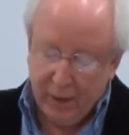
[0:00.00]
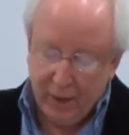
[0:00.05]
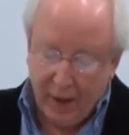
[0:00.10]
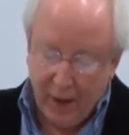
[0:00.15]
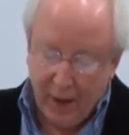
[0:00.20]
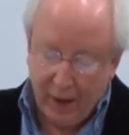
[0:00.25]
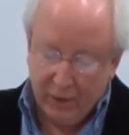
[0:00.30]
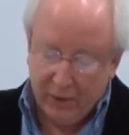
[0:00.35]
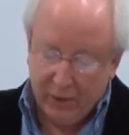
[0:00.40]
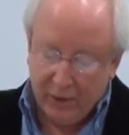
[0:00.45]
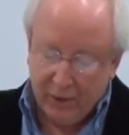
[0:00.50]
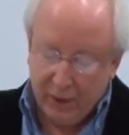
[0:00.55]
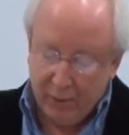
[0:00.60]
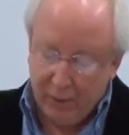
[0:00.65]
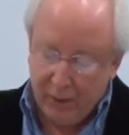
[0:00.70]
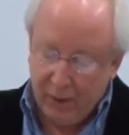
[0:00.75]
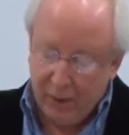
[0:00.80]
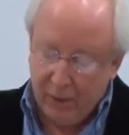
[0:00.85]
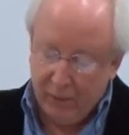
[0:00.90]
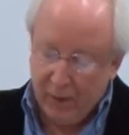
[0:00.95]
asking
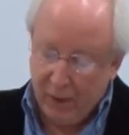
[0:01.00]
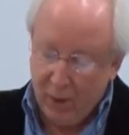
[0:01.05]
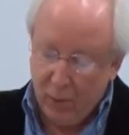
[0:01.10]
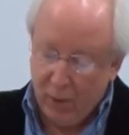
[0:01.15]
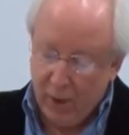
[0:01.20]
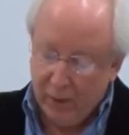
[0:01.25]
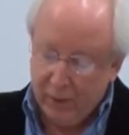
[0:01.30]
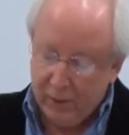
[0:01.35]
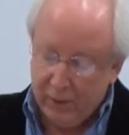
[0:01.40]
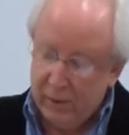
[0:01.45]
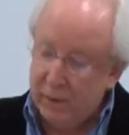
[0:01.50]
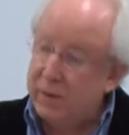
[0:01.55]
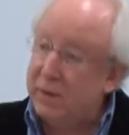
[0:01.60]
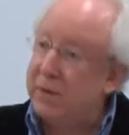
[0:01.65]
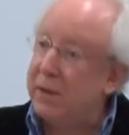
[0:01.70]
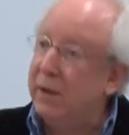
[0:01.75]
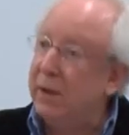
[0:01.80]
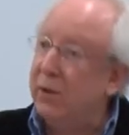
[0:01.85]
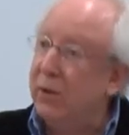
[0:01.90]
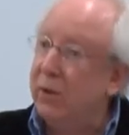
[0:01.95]
me if I wanted to
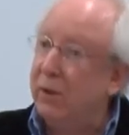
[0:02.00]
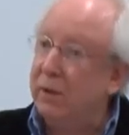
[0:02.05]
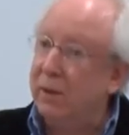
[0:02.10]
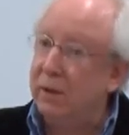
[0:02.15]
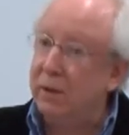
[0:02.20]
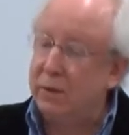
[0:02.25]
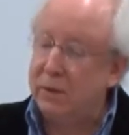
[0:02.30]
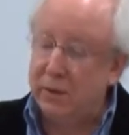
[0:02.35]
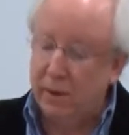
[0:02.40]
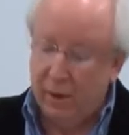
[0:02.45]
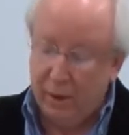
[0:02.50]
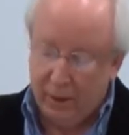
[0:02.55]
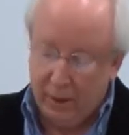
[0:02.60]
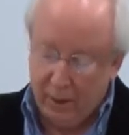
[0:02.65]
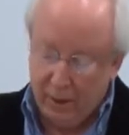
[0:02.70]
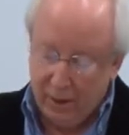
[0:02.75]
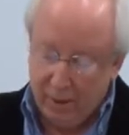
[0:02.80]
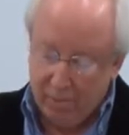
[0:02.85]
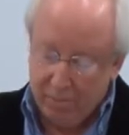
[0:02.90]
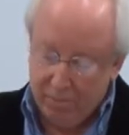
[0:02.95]
see her little
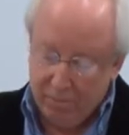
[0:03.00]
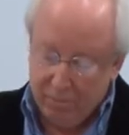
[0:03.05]
doggie,